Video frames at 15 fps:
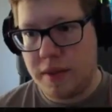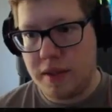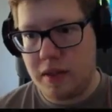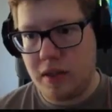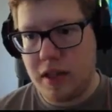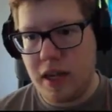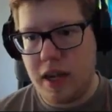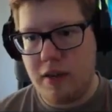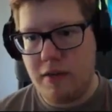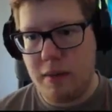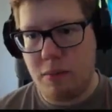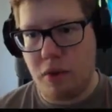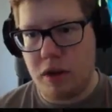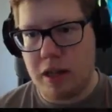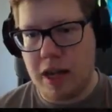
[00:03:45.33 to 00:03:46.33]
And don't I have
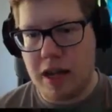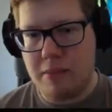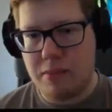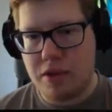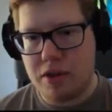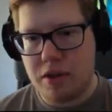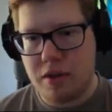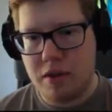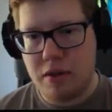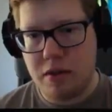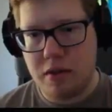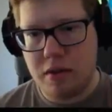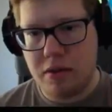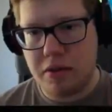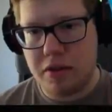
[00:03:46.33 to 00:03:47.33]
any more lamps?
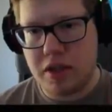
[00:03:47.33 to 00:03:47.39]
Or